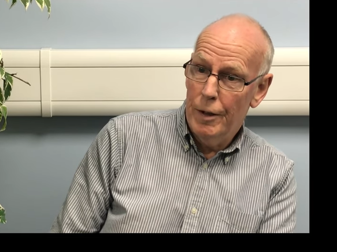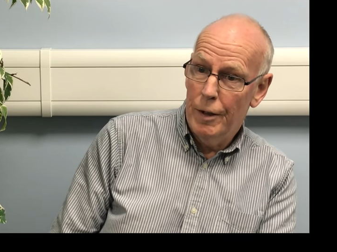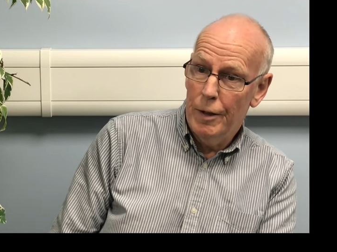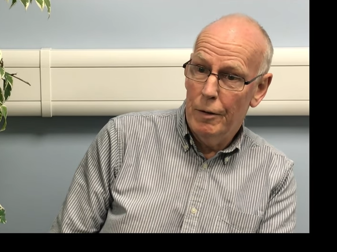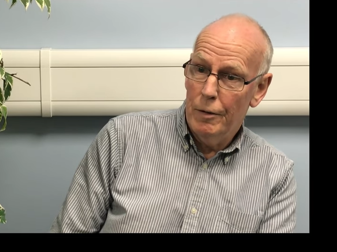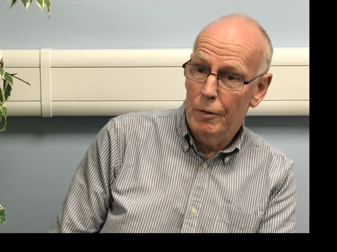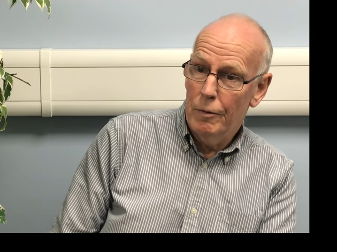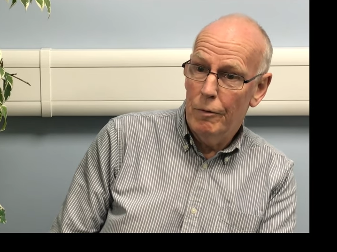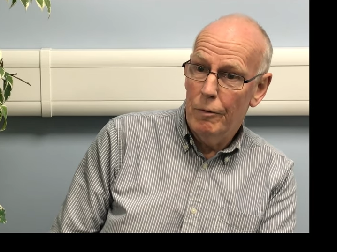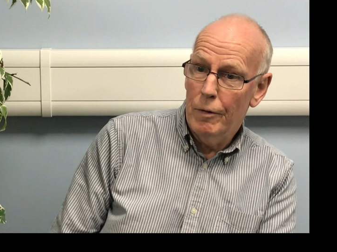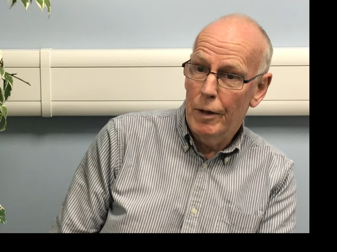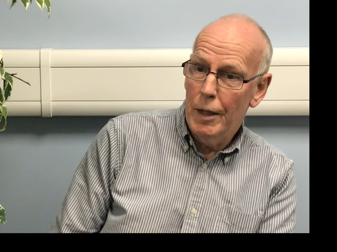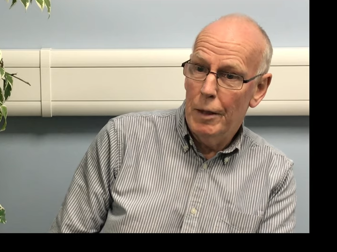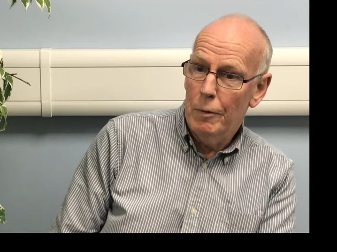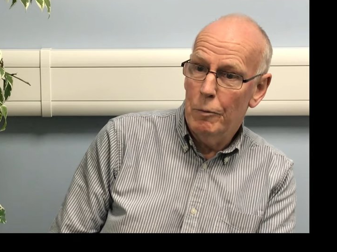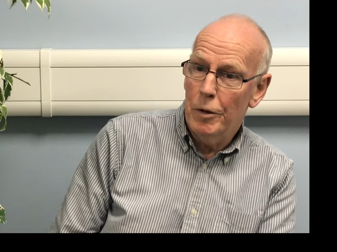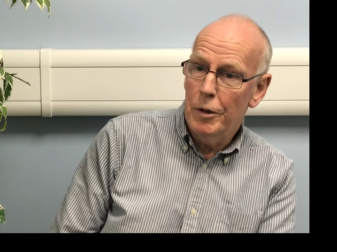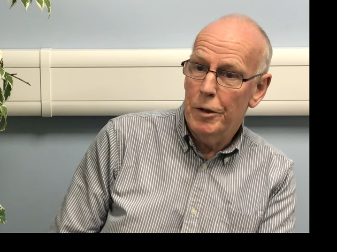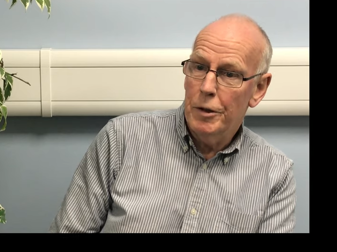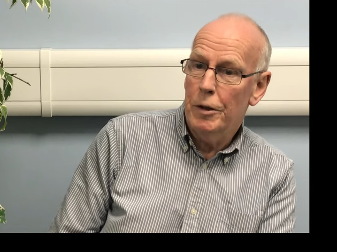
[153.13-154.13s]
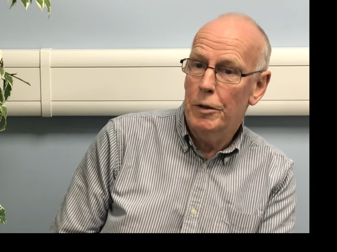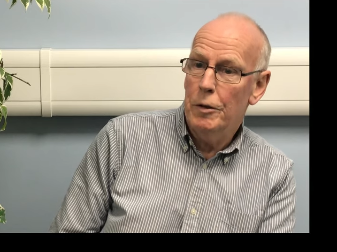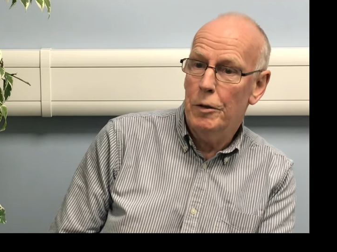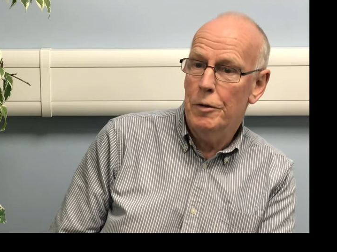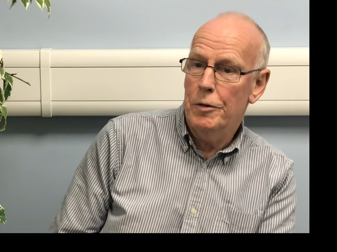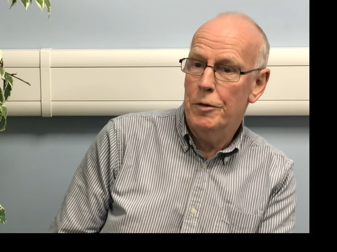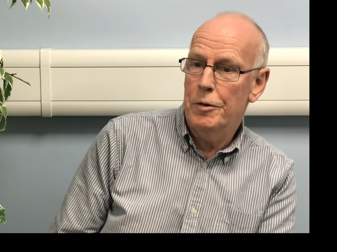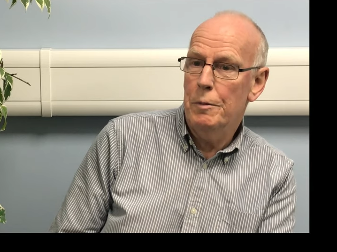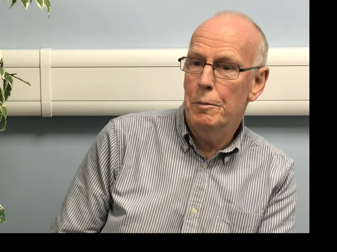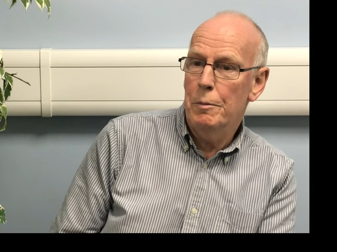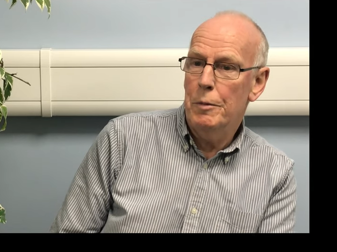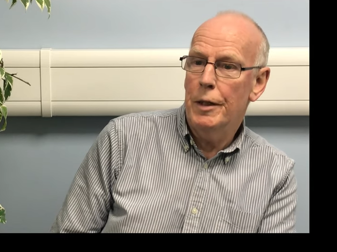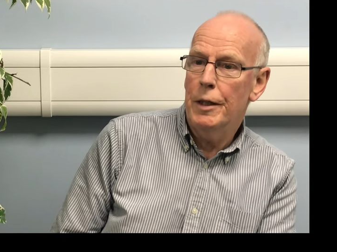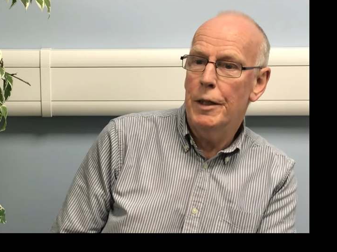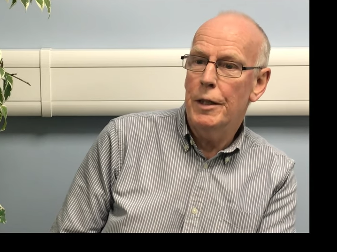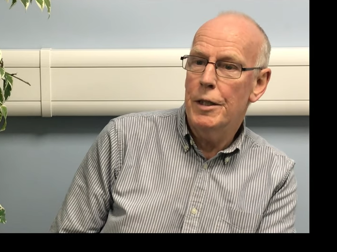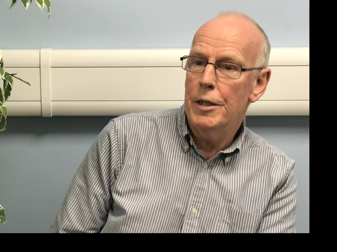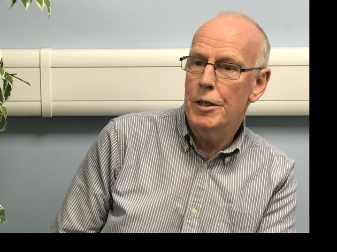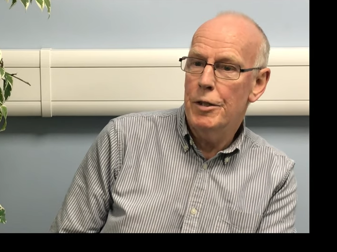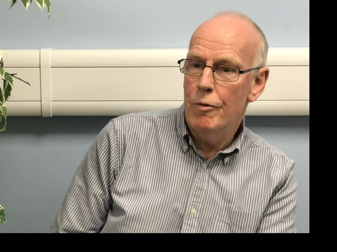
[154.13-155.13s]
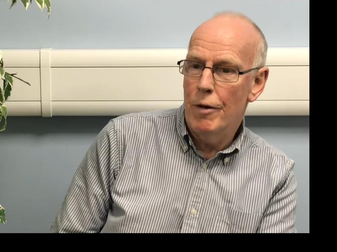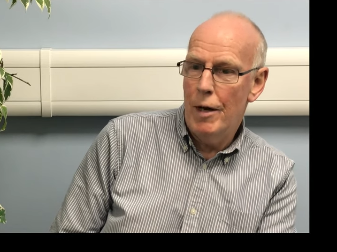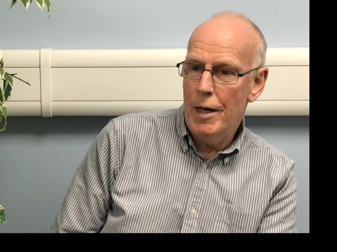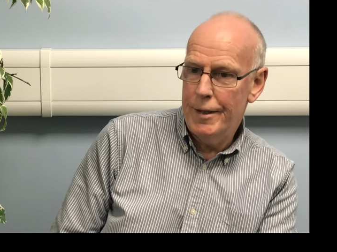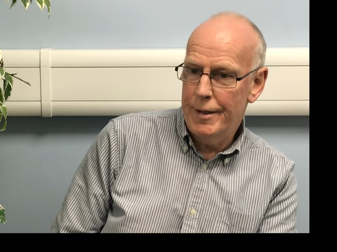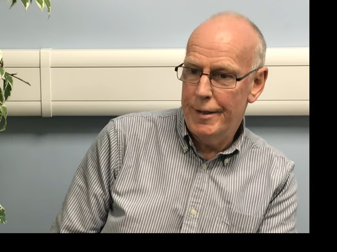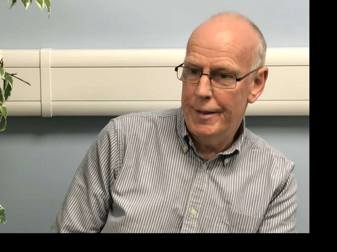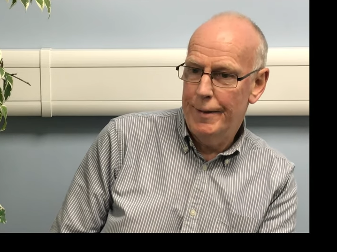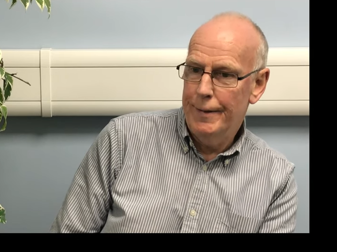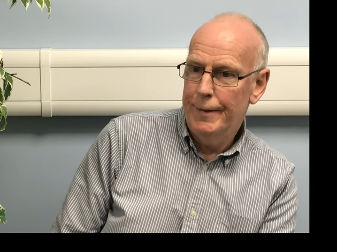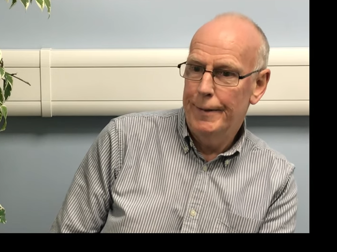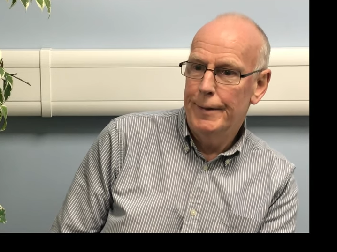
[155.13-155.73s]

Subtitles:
They don't really want to cause somebody distress.